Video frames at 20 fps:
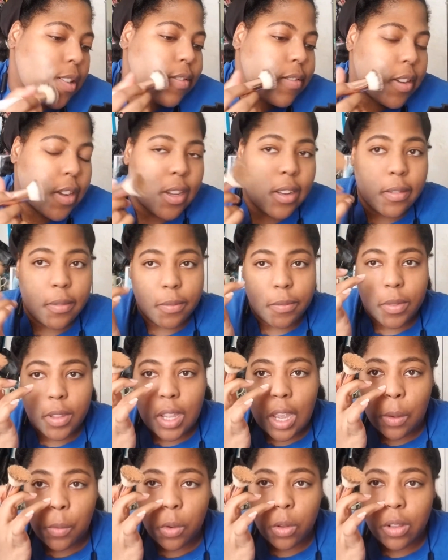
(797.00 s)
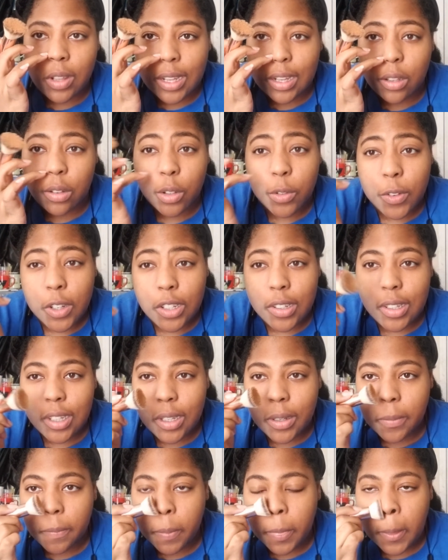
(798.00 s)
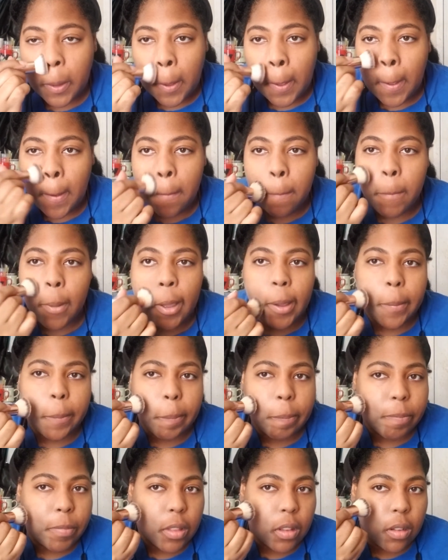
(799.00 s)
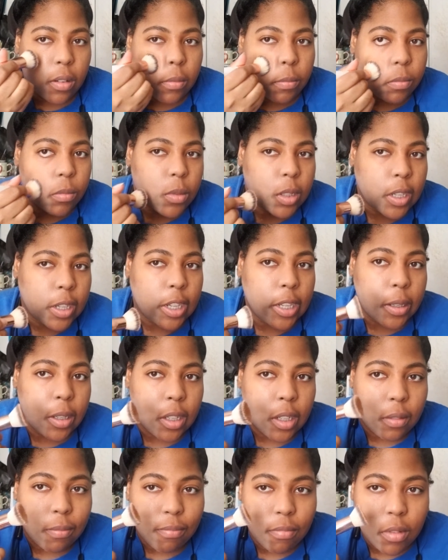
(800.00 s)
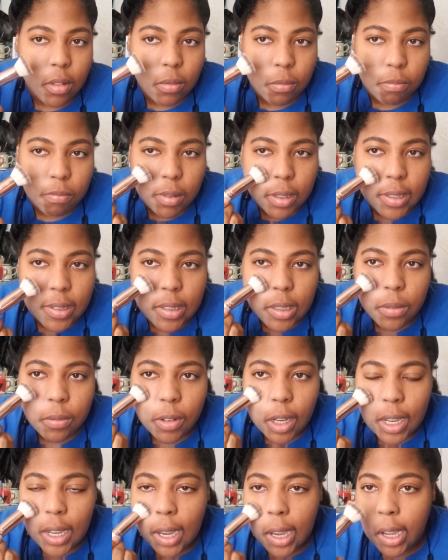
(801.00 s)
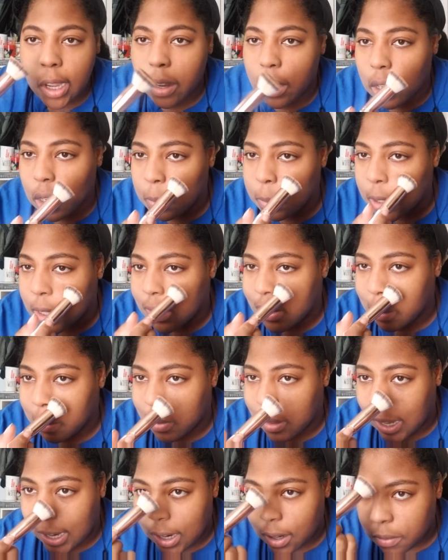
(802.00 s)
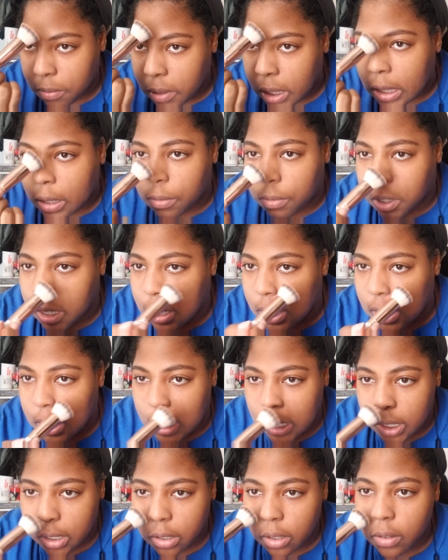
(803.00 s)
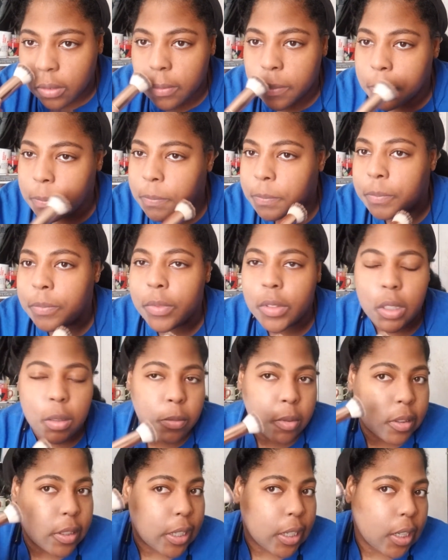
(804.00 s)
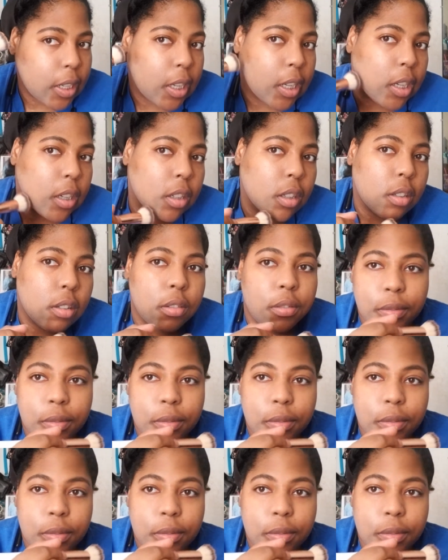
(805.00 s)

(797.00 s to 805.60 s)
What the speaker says: and I won't like Ghostface, but if it blends in right here, because I'm right here, but like here